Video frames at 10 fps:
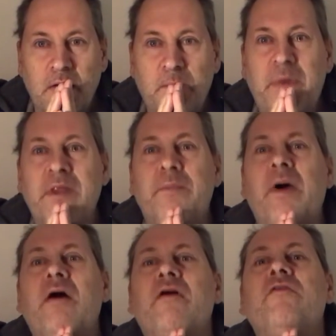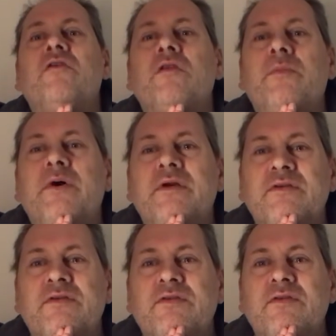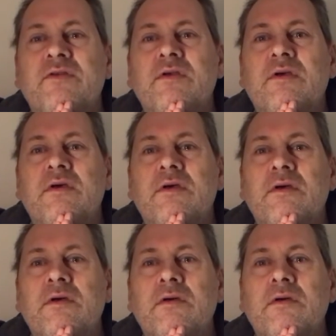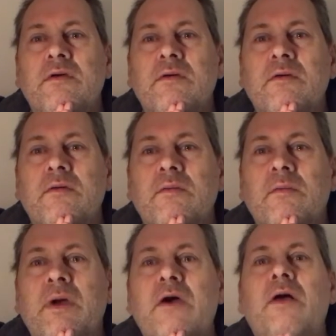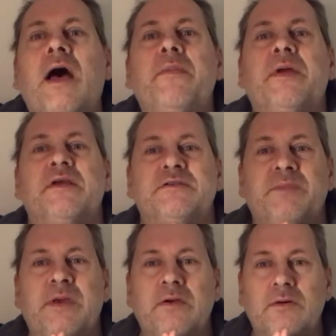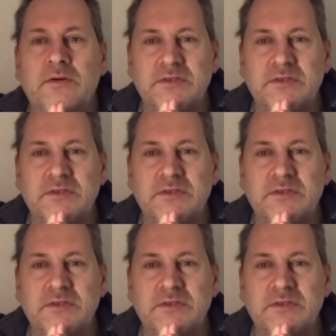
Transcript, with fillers: By the power of all the Buddhas, may all happiness be yours.